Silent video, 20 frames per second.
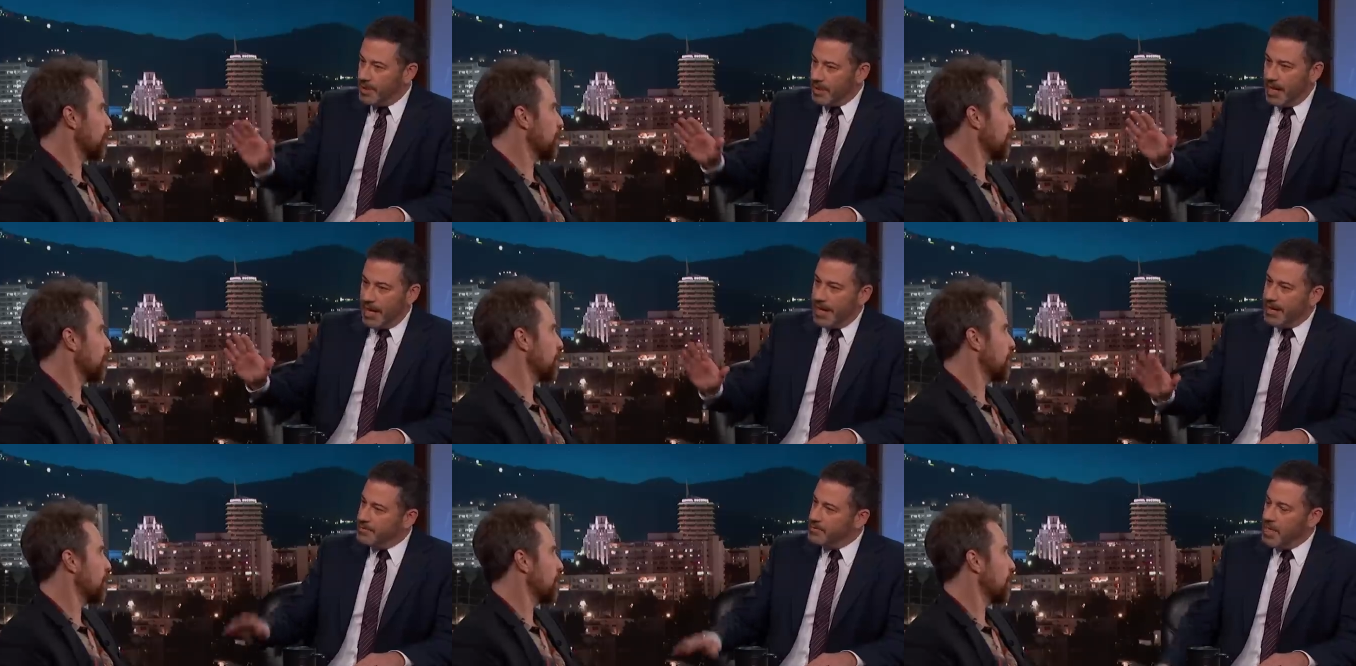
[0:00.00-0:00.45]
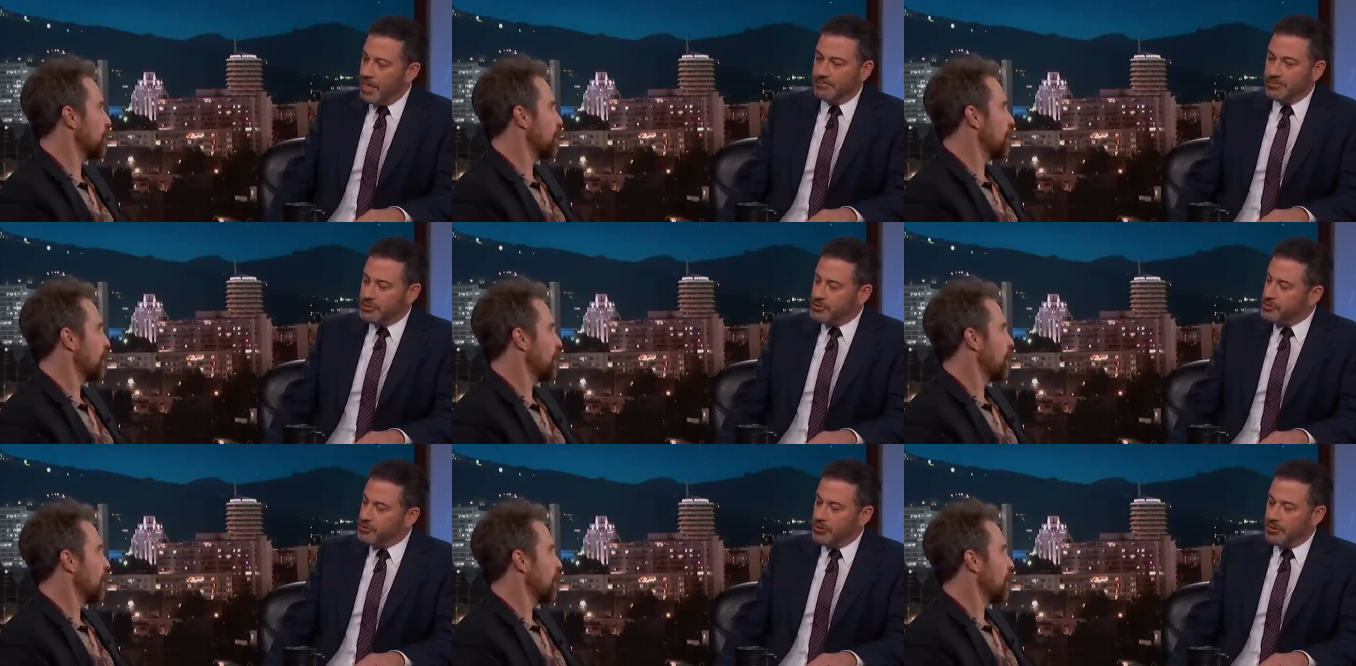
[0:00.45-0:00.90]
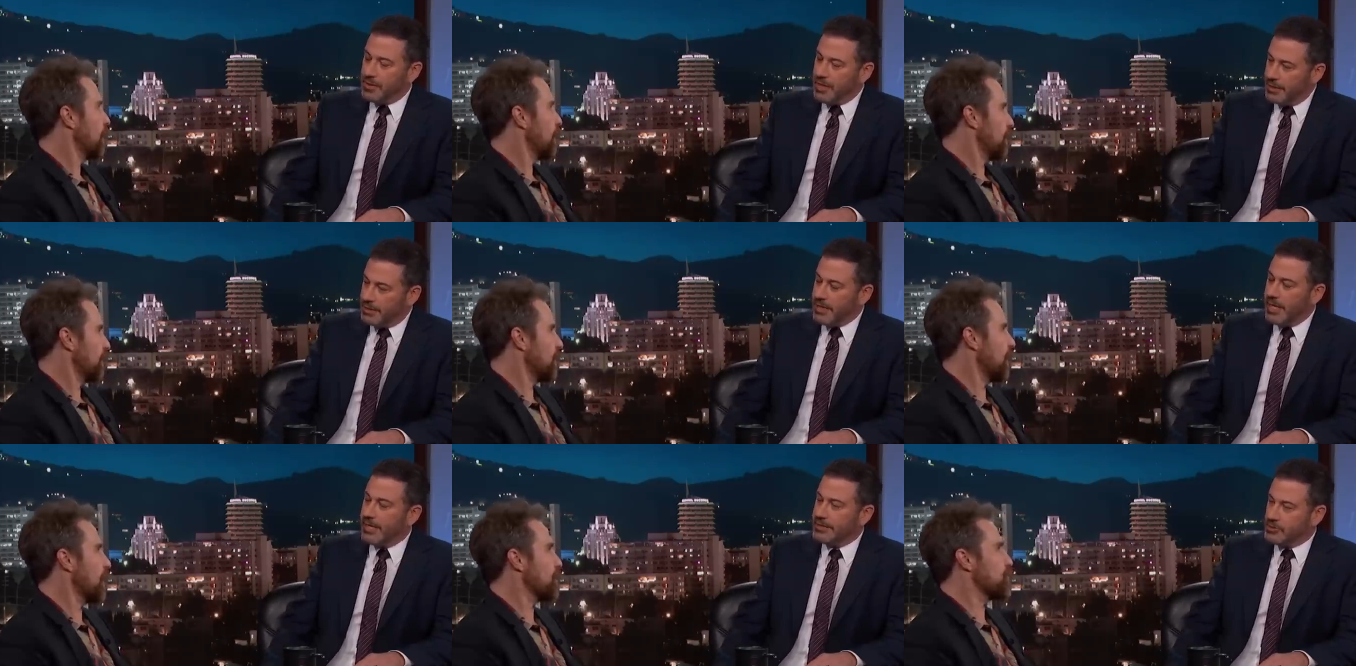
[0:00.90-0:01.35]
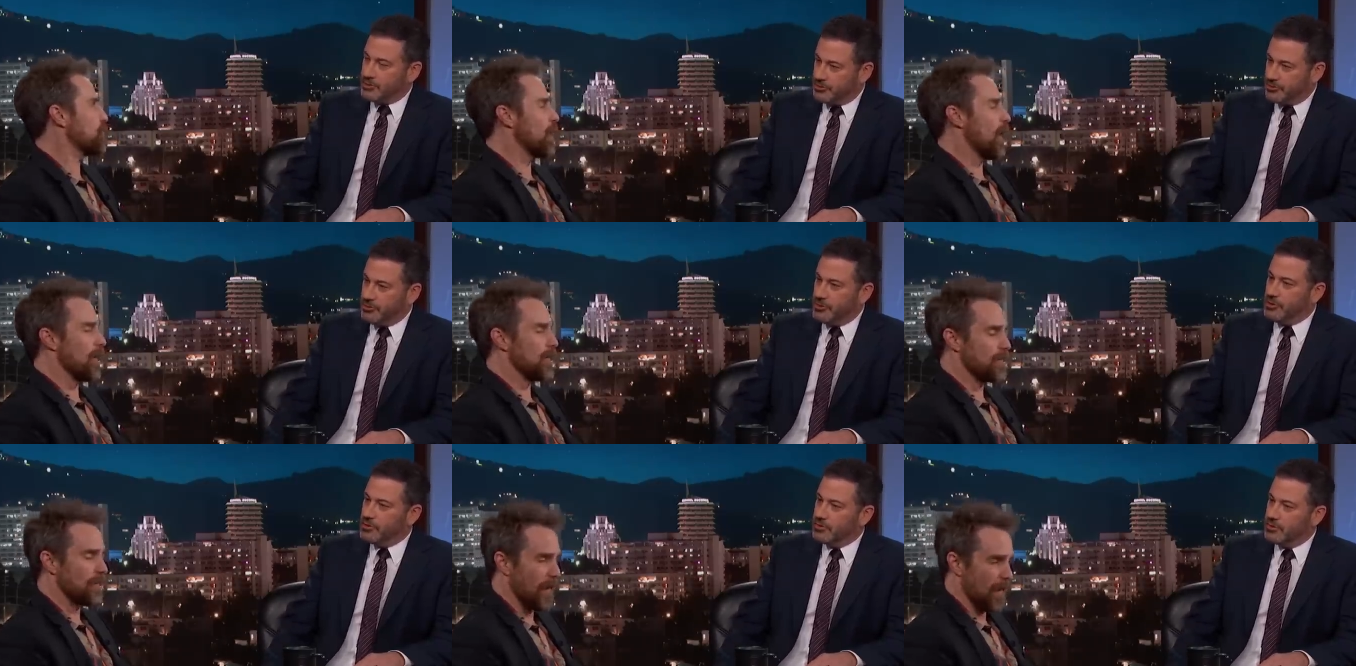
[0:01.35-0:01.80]
Speaker 1: but I, I'm sure that that's
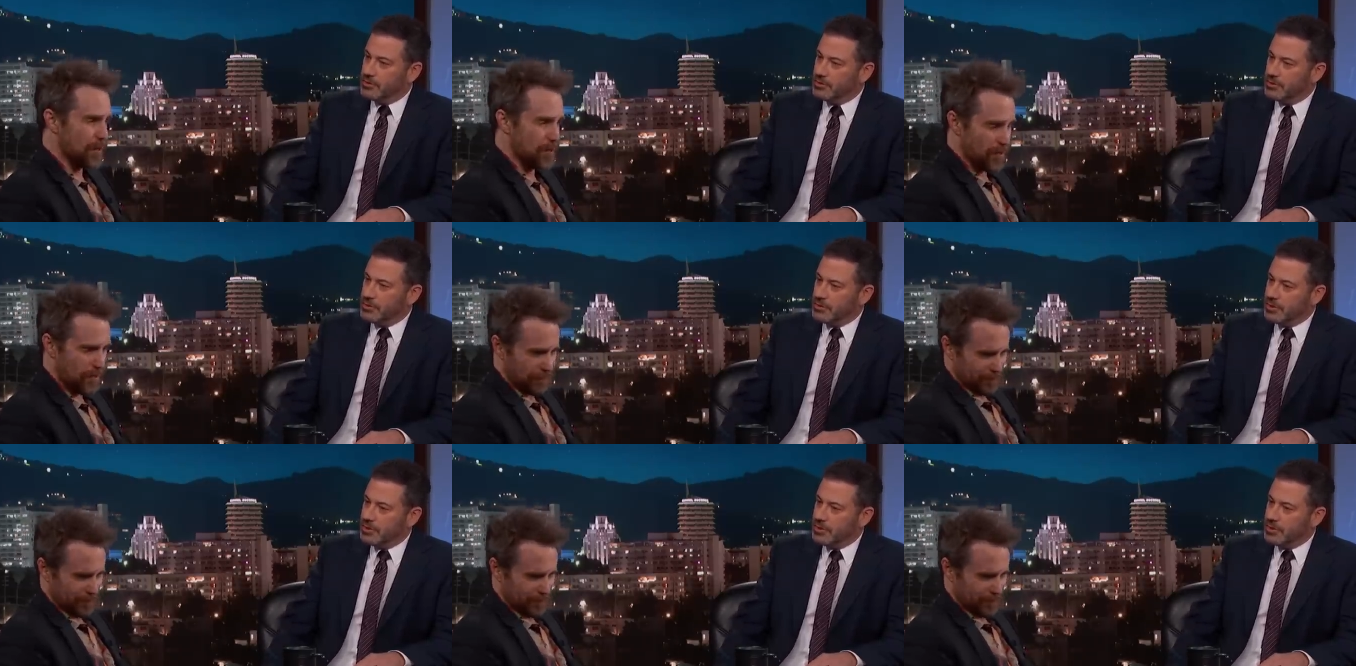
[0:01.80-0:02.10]
yes, true. Yes,